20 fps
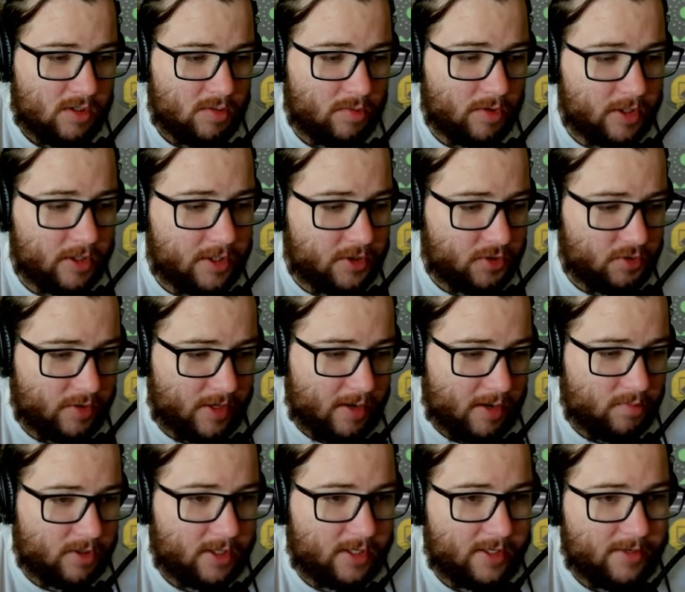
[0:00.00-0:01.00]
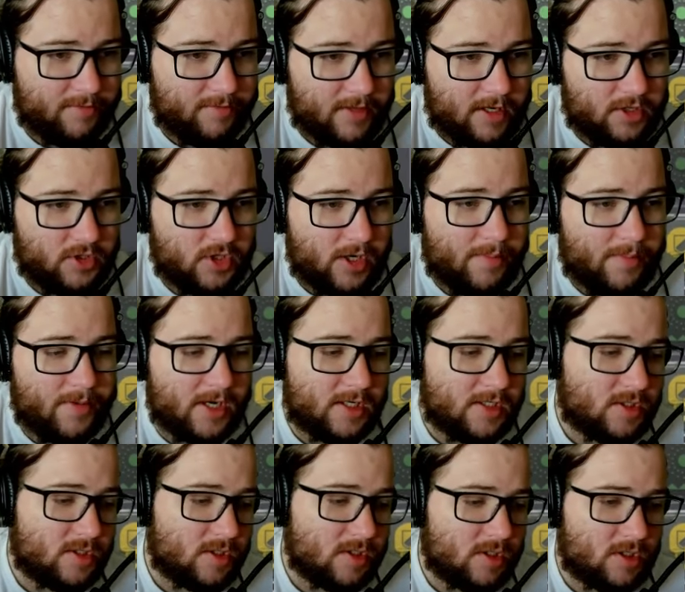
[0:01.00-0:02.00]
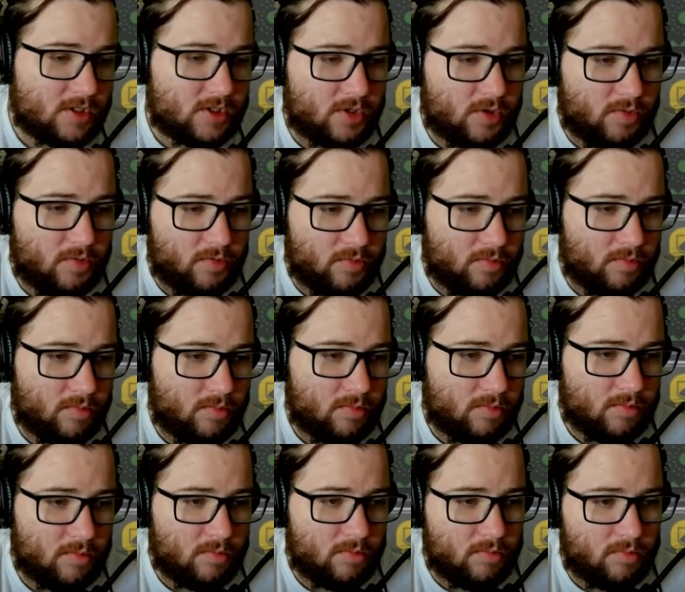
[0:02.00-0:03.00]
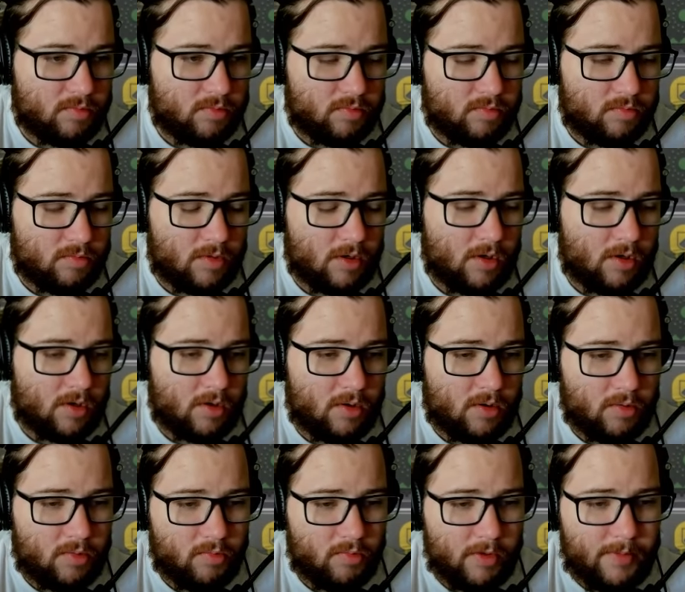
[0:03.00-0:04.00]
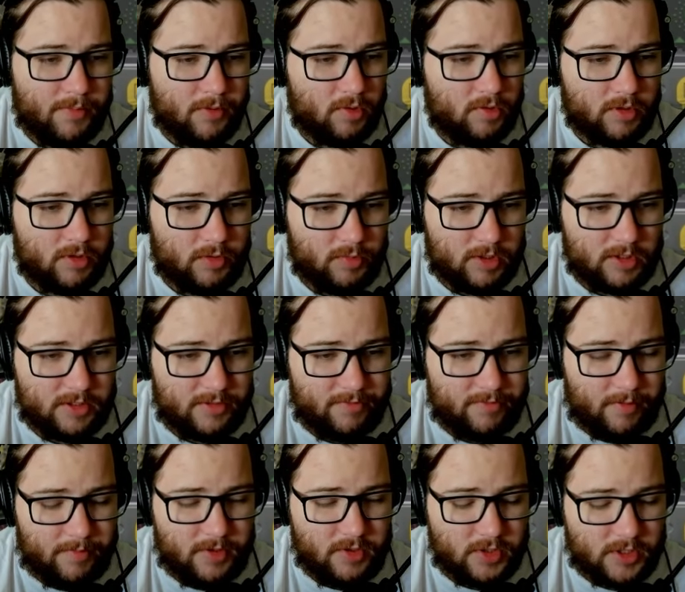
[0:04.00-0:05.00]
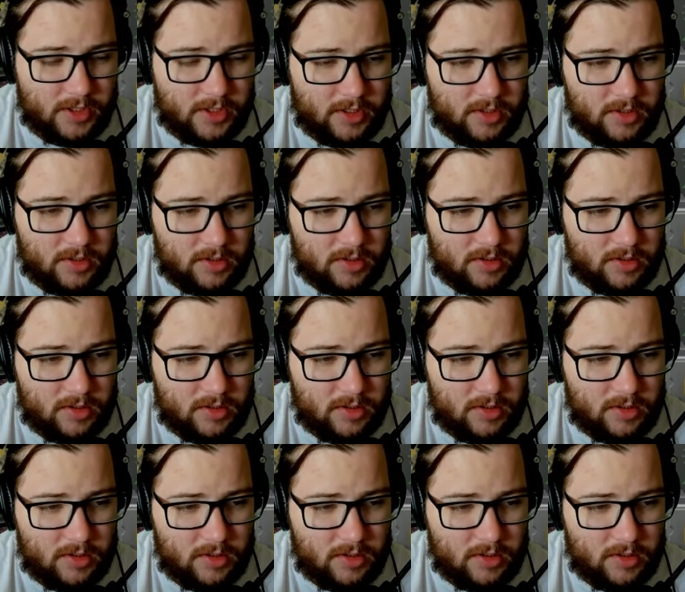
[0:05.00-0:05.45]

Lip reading: We're going to do that. We're going to give that a try, because so Reaper only works if I'm using